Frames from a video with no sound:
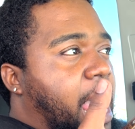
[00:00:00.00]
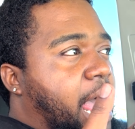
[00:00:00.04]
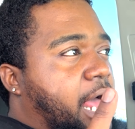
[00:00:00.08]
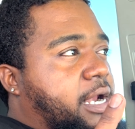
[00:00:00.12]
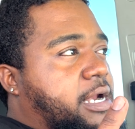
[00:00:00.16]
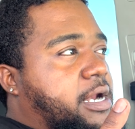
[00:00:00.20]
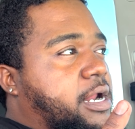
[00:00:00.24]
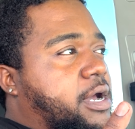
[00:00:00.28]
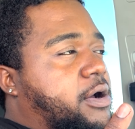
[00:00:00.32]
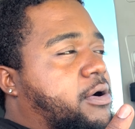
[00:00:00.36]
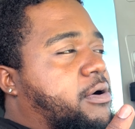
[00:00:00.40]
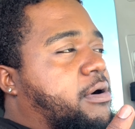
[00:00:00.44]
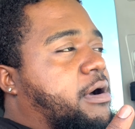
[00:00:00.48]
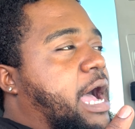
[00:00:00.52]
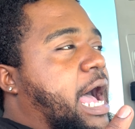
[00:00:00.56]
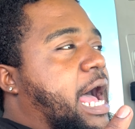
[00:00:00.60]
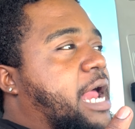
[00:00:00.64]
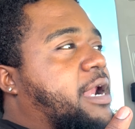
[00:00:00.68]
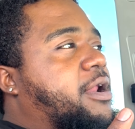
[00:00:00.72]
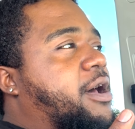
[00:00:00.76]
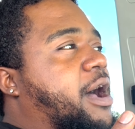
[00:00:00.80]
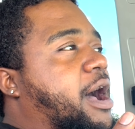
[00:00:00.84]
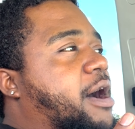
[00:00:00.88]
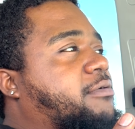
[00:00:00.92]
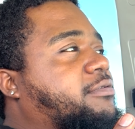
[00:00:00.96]
know, I
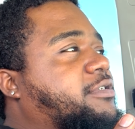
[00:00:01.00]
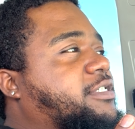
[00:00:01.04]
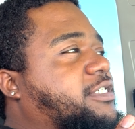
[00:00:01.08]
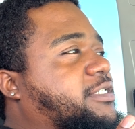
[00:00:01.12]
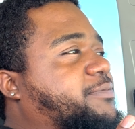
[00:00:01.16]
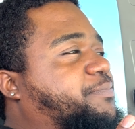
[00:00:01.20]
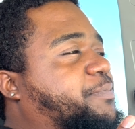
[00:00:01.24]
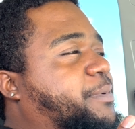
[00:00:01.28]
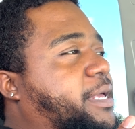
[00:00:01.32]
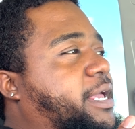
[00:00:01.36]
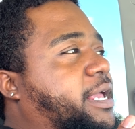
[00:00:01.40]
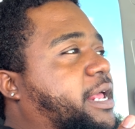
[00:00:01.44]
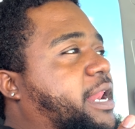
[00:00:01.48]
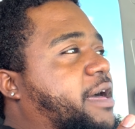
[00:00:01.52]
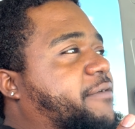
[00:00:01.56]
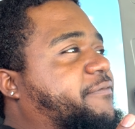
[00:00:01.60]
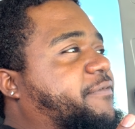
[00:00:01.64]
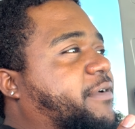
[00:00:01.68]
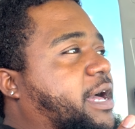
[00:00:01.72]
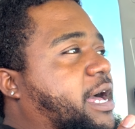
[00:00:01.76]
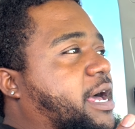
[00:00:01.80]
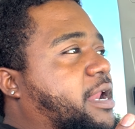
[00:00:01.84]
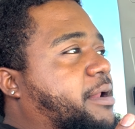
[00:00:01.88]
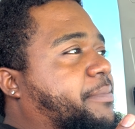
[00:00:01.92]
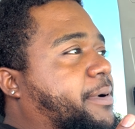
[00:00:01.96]
know. I was just playing. I
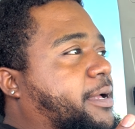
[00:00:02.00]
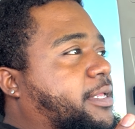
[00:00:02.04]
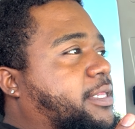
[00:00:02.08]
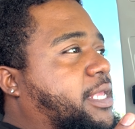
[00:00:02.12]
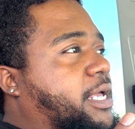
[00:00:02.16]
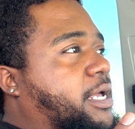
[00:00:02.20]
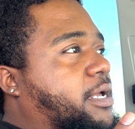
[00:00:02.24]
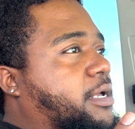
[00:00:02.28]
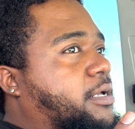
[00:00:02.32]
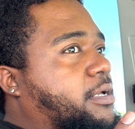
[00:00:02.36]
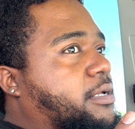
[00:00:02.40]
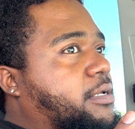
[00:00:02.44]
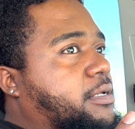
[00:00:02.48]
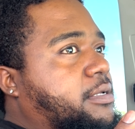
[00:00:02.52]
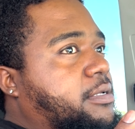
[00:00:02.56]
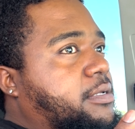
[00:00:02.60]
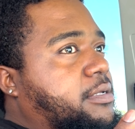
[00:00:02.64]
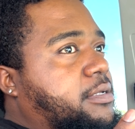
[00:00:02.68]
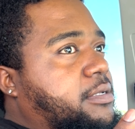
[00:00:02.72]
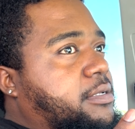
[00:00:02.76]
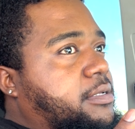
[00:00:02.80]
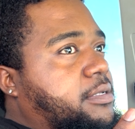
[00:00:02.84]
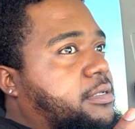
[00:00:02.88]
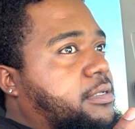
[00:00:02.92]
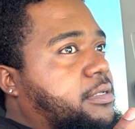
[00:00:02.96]
forgot about that.
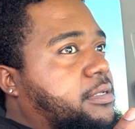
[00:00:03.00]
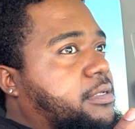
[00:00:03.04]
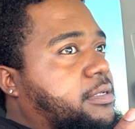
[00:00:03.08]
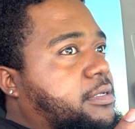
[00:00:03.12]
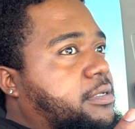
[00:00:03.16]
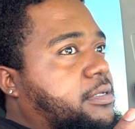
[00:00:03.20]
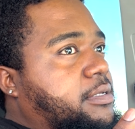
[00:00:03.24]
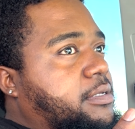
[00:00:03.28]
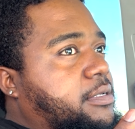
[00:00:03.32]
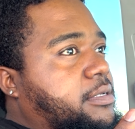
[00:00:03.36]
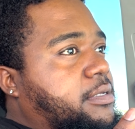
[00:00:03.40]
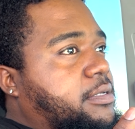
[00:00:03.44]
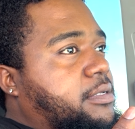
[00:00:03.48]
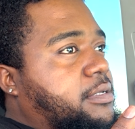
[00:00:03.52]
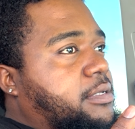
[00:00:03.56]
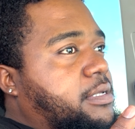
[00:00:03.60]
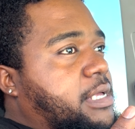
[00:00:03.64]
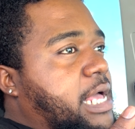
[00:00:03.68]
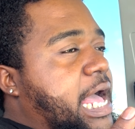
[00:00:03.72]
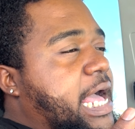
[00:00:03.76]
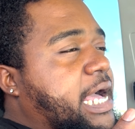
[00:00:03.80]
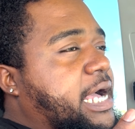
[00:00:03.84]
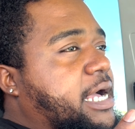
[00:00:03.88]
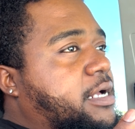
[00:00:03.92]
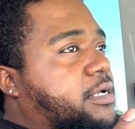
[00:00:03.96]

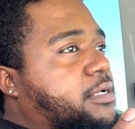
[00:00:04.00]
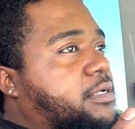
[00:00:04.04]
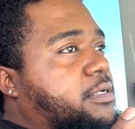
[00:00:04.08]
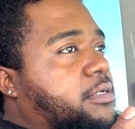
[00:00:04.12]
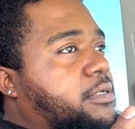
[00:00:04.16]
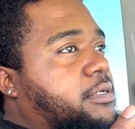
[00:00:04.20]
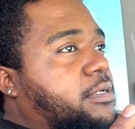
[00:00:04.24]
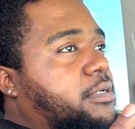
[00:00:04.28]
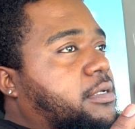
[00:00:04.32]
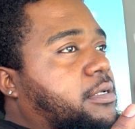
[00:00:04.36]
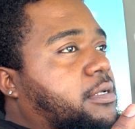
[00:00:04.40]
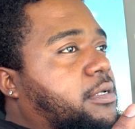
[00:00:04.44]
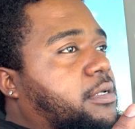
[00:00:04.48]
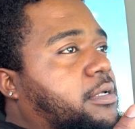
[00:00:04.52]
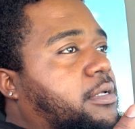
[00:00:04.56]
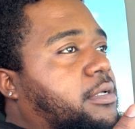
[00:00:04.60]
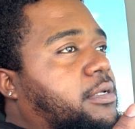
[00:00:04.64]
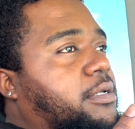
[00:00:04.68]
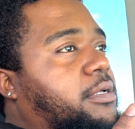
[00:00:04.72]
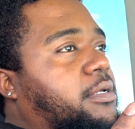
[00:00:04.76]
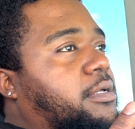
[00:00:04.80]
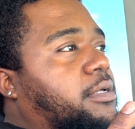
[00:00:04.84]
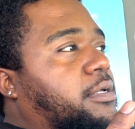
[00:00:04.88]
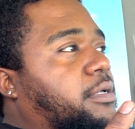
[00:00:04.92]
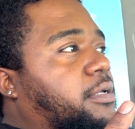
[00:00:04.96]
I, I don't got time
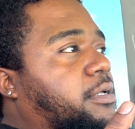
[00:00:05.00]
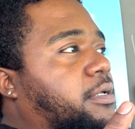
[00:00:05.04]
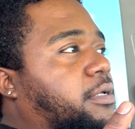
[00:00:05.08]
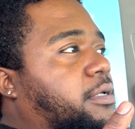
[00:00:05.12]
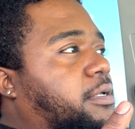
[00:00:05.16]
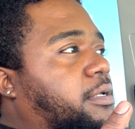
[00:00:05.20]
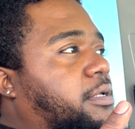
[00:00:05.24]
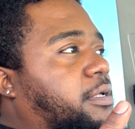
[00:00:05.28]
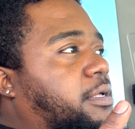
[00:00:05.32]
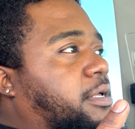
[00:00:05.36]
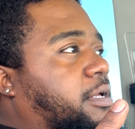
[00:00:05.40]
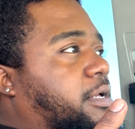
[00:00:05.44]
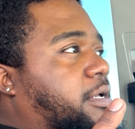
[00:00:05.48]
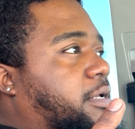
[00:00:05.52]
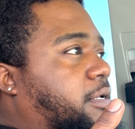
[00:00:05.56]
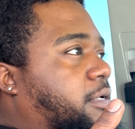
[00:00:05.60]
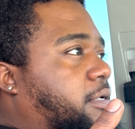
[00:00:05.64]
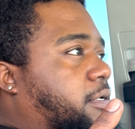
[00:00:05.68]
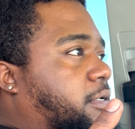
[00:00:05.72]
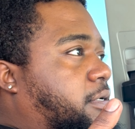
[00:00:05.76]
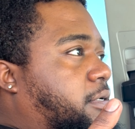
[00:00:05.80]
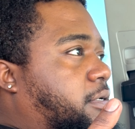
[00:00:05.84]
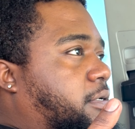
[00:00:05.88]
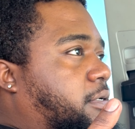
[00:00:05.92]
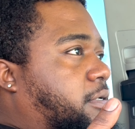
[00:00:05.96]
to play like I don't got
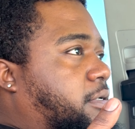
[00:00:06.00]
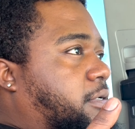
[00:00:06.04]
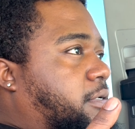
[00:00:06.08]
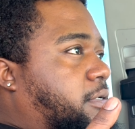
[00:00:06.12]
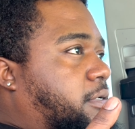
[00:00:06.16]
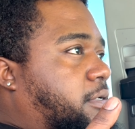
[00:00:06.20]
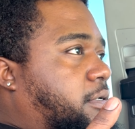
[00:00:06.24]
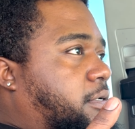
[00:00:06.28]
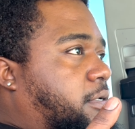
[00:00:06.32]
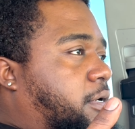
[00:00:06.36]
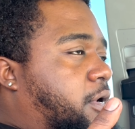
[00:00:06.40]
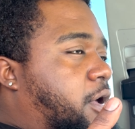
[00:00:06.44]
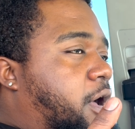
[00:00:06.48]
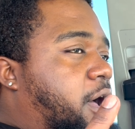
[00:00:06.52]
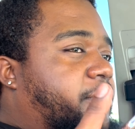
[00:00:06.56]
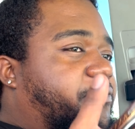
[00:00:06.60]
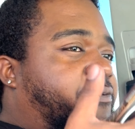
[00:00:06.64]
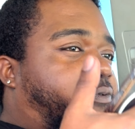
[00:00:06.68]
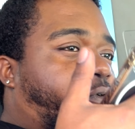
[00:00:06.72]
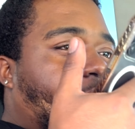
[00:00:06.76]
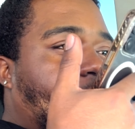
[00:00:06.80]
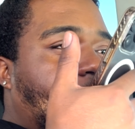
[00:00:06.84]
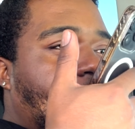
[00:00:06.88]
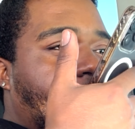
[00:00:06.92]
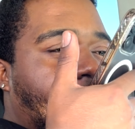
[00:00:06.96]
time. to. no,
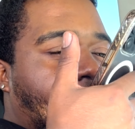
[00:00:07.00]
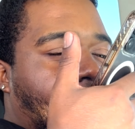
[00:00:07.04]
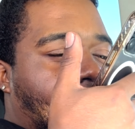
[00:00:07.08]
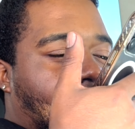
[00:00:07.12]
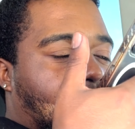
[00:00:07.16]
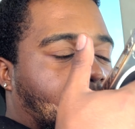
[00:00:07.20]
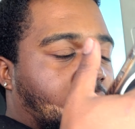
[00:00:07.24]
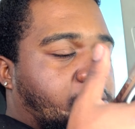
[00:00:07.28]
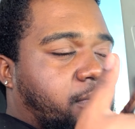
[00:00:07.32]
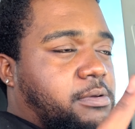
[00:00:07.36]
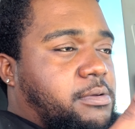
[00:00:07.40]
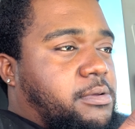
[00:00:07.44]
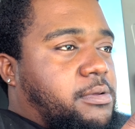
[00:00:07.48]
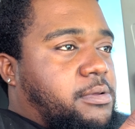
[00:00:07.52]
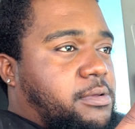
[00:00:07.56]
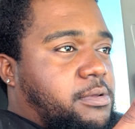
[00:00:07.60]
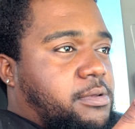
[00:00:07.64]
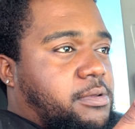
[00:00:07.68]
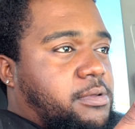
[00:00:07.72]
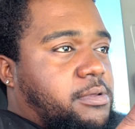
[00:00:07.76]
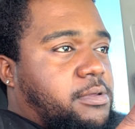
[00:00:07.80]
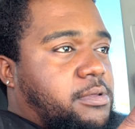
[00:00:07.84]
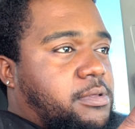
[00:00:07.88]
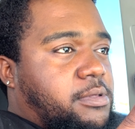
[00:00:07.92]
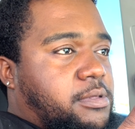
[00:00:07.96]
free you. I
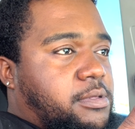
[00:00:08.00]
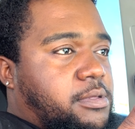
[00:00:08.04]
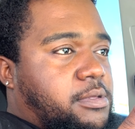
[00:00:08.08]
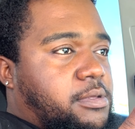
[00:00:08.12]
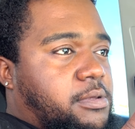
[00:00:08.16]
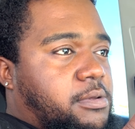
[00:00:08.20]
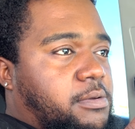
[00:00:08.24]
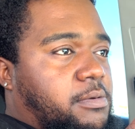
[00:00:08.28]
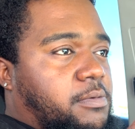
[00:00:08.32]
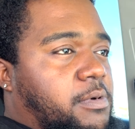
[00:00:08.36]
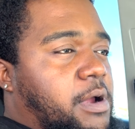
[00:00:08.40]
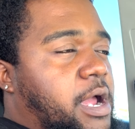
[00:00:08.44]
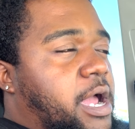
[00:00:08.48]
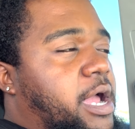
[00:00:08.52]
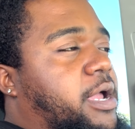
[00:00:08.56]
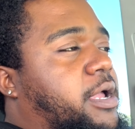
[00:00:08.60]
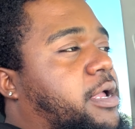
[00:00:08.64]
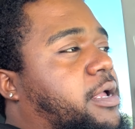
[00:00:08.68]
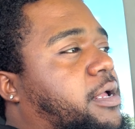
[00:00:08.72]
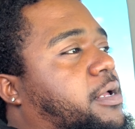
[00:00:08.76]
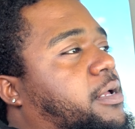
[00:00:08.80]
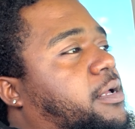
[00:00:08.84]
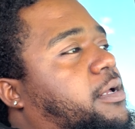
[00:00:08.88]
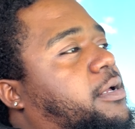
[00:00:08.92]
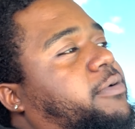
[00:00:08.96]

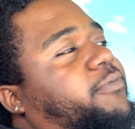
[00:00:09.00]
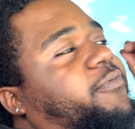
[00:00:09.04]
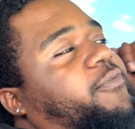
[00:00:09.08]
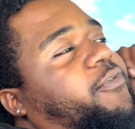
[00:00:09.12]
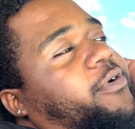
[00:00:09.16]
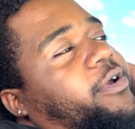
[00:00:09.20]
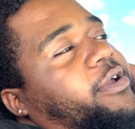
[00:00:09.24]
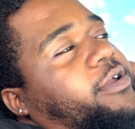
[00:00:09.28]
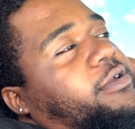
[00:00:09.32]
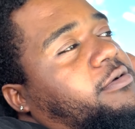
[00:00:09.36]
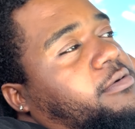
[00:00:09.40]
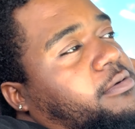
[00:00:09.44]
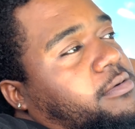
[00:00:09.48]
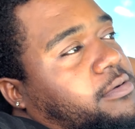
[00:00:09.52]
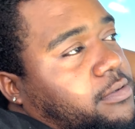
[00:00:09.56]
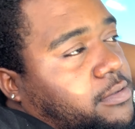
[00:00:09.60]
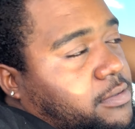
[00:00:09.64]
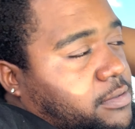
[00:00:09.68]
Right. Free you.